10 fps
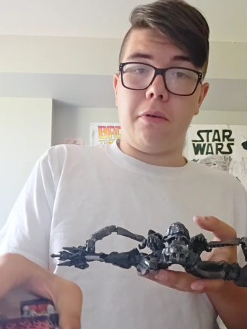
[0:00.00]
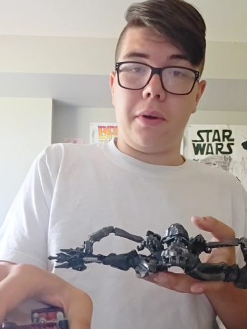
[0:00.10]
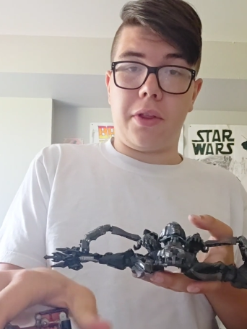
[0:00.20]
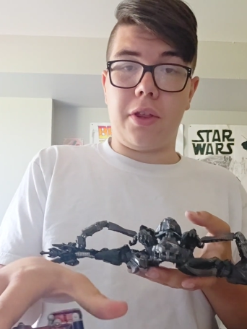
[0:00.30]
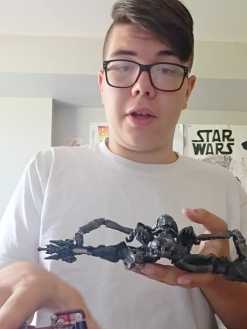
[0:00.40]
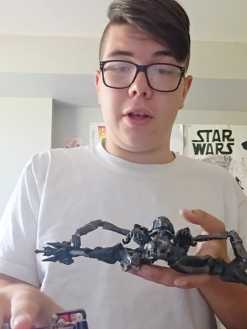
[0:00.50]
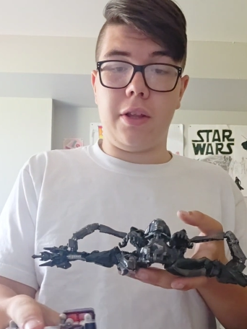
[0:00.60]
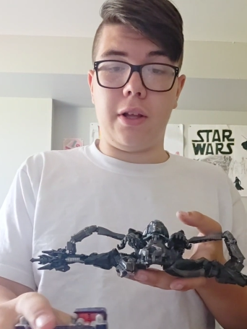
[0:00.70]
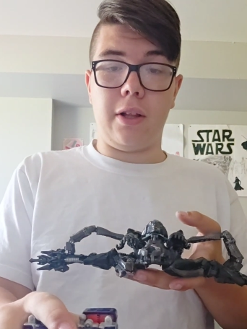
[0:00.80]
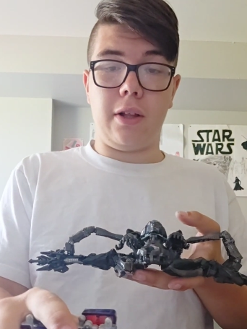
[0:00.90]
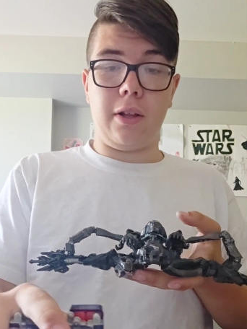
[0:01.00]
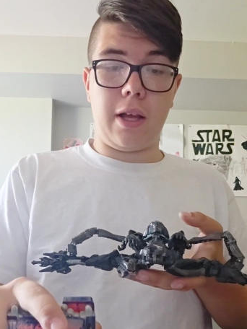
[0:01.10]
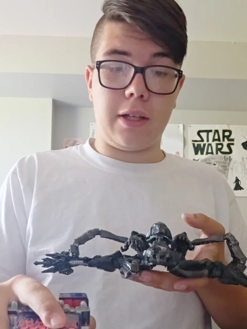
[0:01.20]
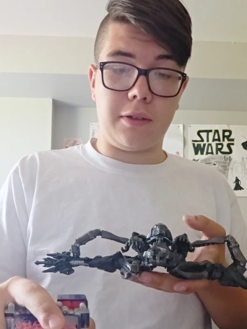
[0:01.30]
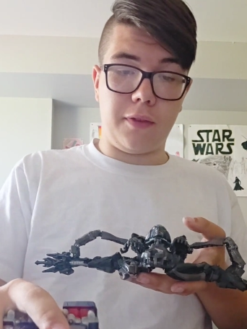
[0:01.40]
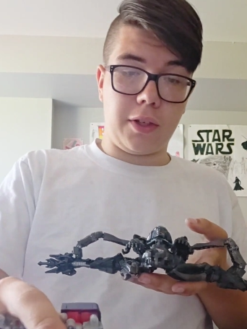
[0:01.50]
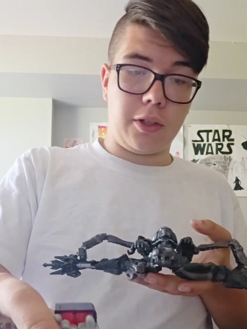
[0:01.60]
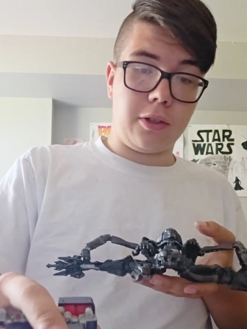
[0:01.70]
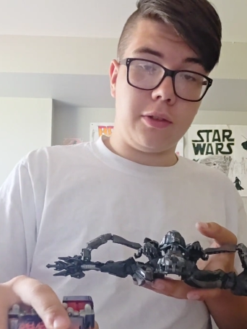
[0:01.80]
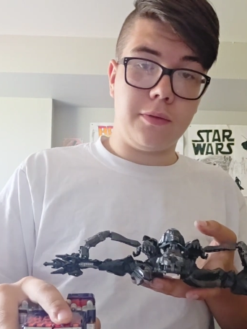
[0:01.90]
with the last figure.